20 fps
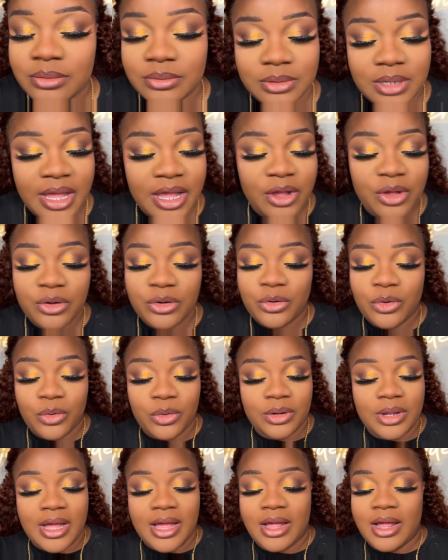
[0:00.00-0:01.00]
I could
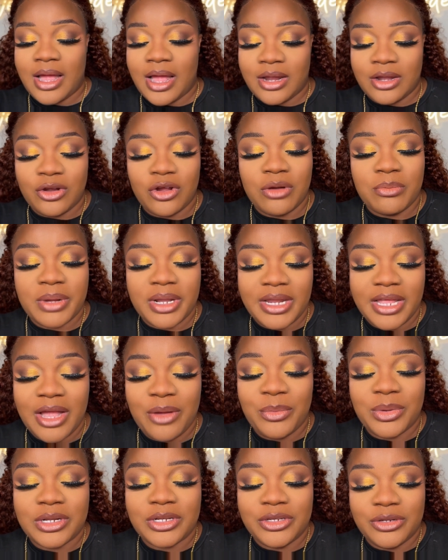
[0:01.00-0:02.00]
go, normally I
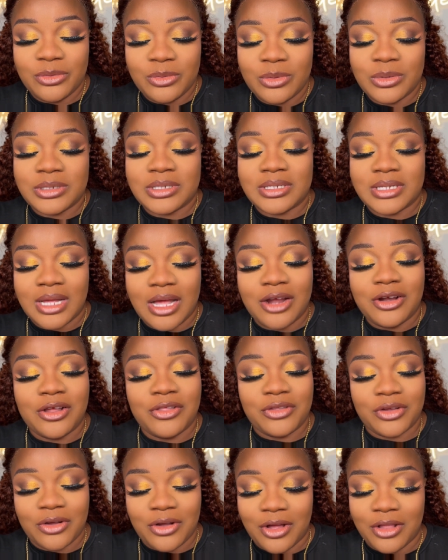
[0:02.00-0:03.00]
would use
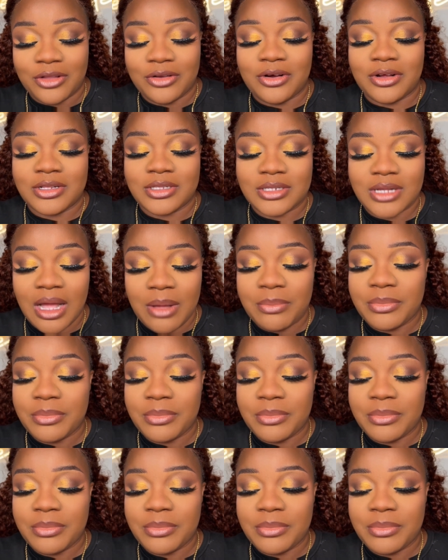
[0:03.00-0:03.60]
another color on top,